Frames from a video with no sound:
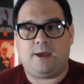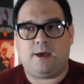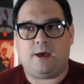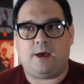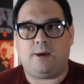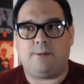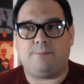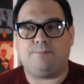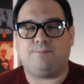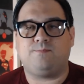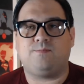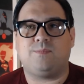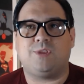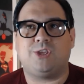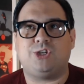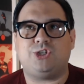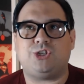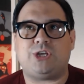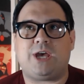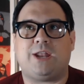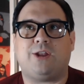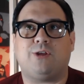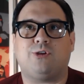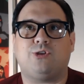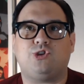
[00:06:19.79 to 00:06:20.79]

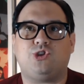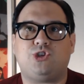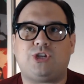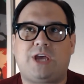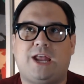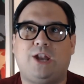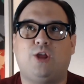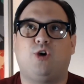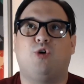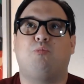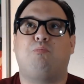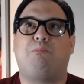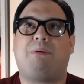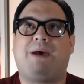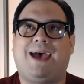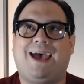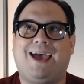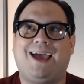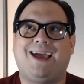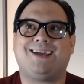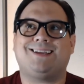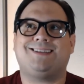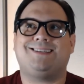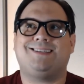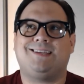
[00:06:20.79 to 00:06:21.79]

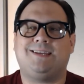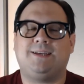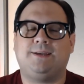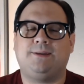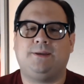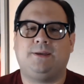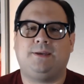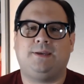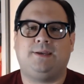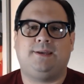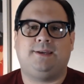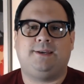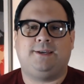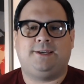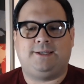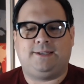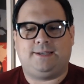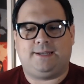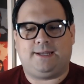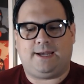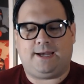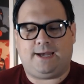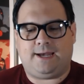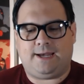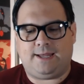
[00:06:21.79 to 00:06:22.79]

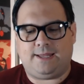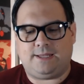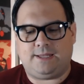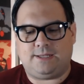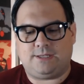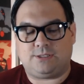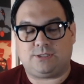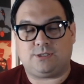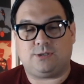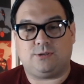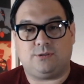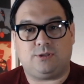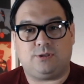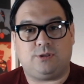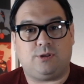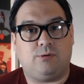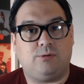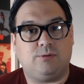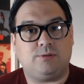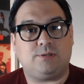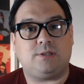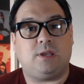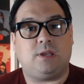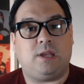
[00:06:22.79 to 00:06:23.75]
So those